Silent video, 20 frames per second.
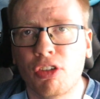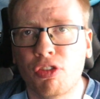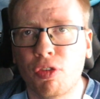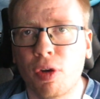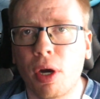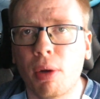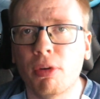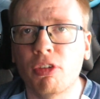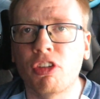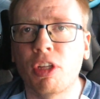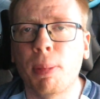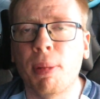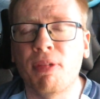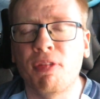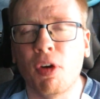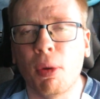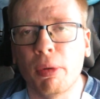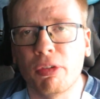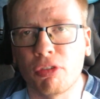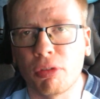As far as the
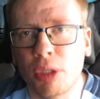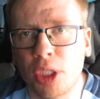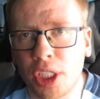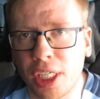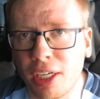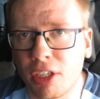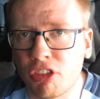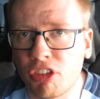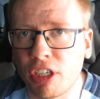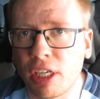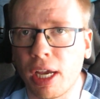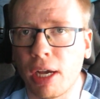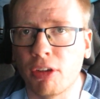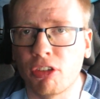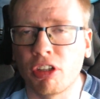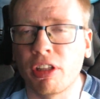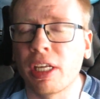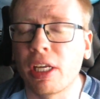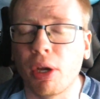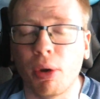performance from Chelsea
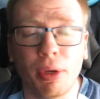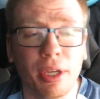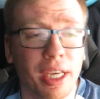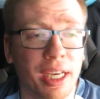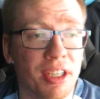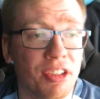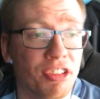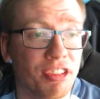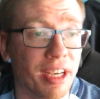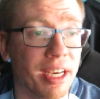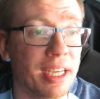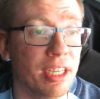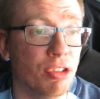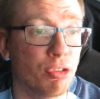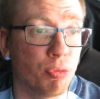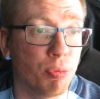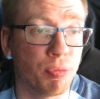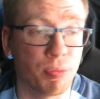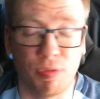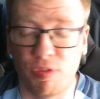goes, I think all you can say
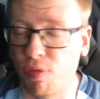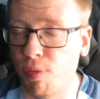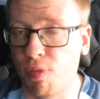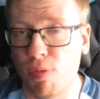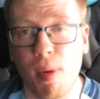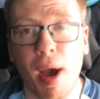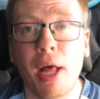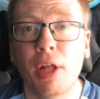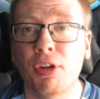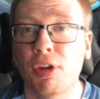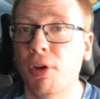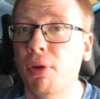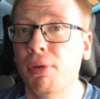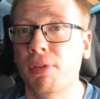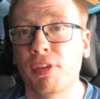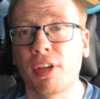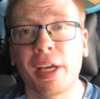is well done.